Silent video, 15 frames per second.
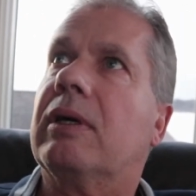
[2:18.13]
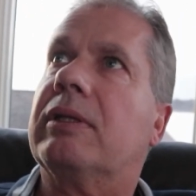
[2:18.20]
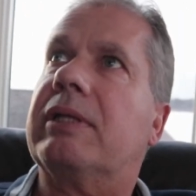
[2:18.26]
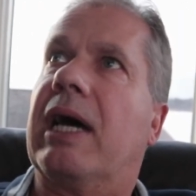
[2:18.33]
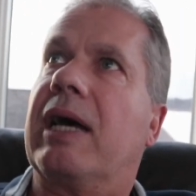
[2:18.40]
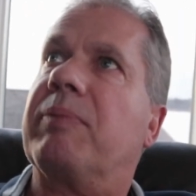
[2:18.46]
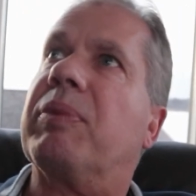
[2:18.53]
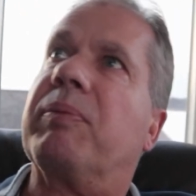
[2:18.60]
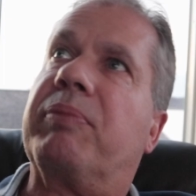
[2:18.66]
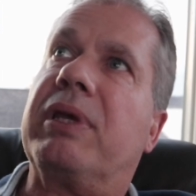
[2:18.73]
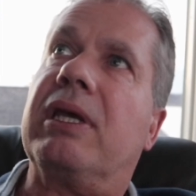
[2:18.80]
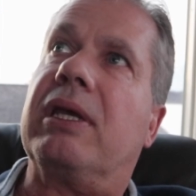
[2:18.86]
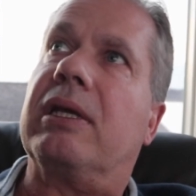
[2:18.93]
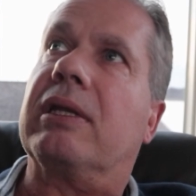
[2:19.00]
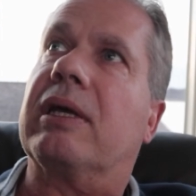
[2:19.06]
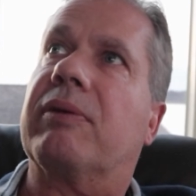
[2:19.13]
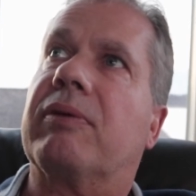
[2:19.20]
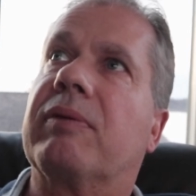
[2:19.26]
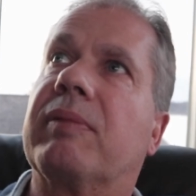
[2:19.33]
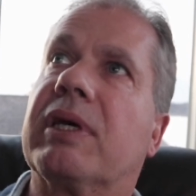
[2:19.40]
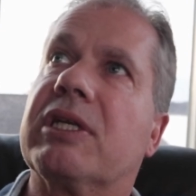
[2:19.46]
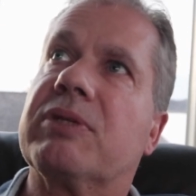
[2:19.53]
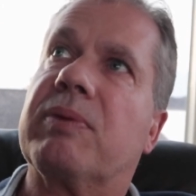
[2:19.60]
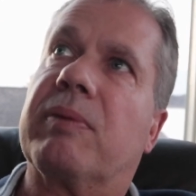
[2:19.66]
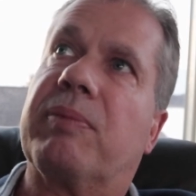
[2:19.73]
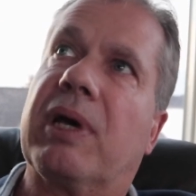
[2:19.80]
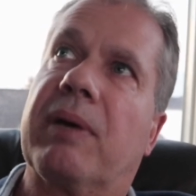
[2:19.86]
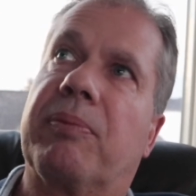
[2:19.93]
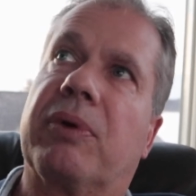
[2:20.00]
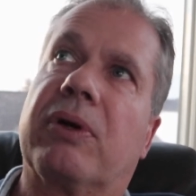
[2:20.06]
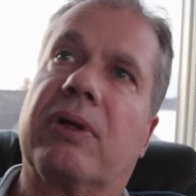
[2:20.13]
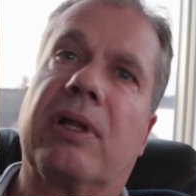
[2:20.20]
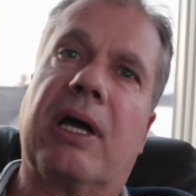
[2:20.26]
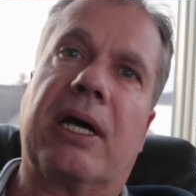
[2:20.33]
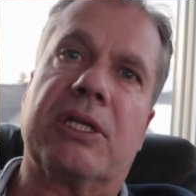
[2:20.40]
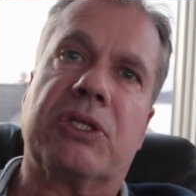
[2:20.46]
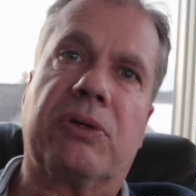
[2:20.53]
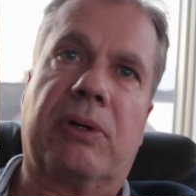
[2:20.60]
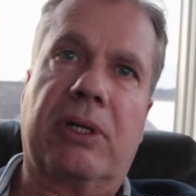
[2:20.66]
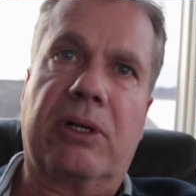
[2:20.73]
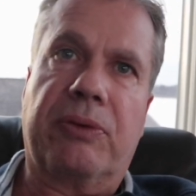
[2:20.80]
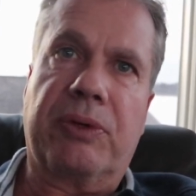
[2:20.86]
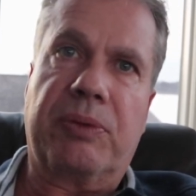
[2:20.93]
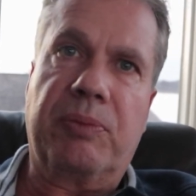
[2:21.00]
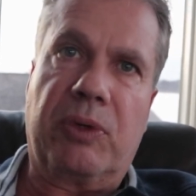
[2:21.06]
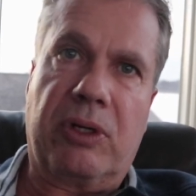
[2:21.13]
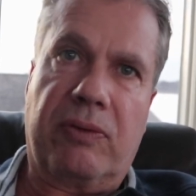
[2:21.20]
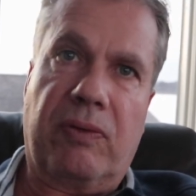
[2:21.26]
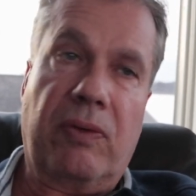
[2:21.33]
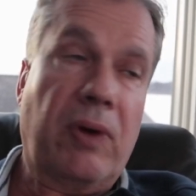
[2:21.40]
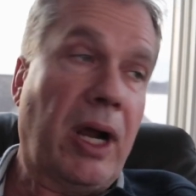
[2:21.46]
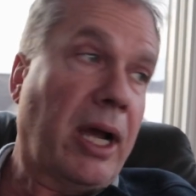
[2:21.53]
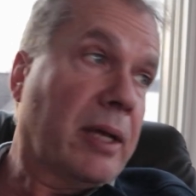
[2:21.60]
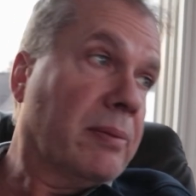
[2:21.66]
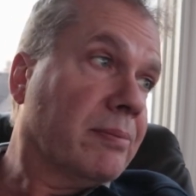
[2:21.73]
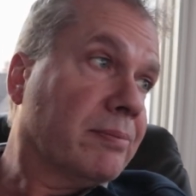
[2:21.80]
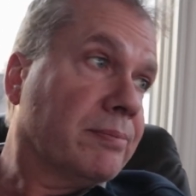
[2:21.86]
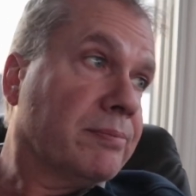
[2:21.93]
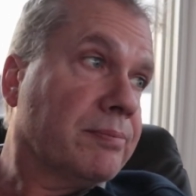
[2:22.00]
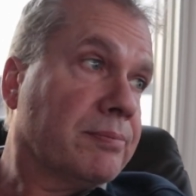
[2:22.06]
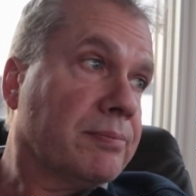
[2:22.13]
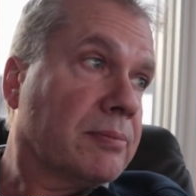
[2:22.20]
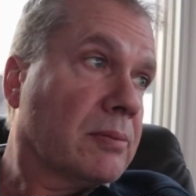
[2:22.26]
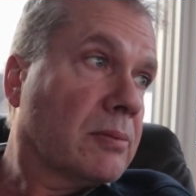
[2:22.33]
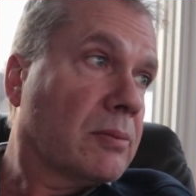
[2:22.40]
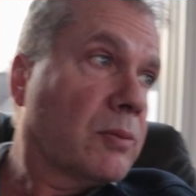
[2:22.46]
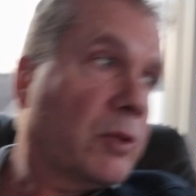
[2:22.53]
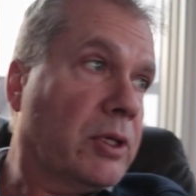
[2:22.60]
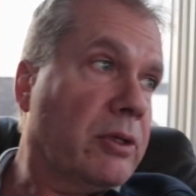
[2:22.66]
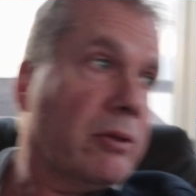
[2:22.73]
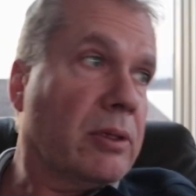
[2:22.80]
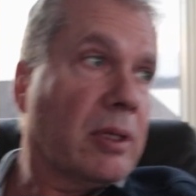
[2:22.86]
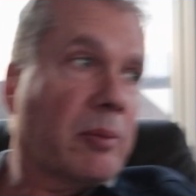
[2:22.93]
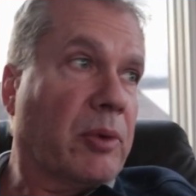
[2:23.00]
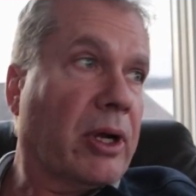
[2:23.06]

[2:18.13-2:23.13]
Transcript: Don Pepin, that reminds me of pepper a lot, so I'll go with more variety. What do you think,